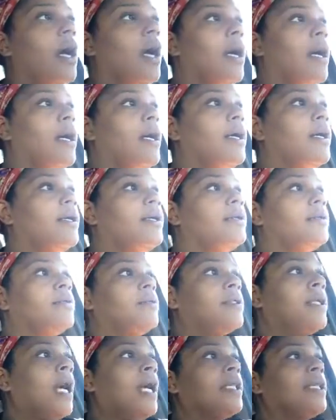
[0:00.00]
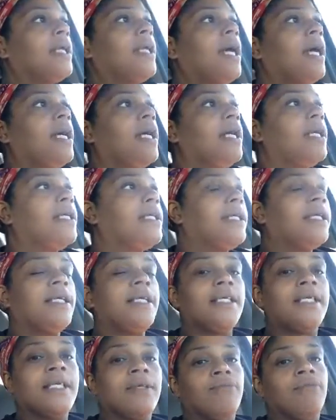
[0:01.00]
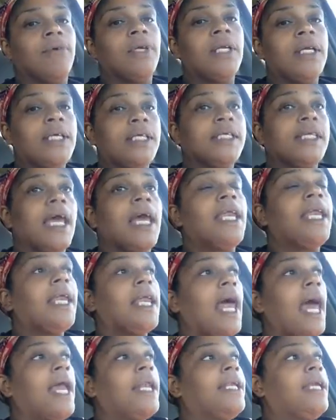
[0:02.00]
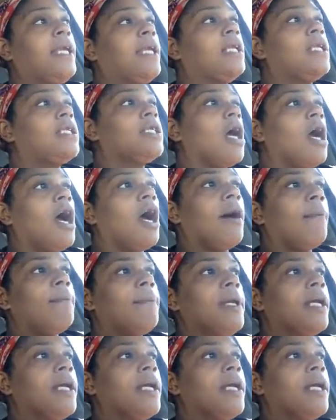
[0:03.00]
Not that I can really say that I need a job,